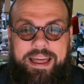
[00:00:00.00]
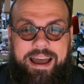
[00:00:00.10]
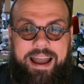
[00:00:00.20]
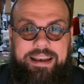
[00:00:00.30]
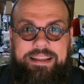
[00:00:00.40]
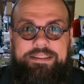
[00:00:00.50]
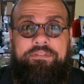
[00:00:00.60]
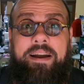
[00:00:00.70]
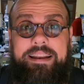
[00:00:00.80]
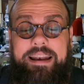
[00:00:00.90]
that I need to
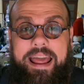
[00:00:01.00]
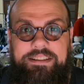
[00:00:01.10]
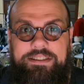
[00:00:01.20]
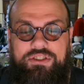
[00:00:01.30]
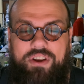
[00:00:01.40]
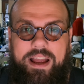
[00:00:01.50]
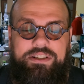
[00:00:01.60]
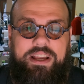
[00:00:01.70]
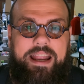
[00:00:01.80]
find an exit strategy.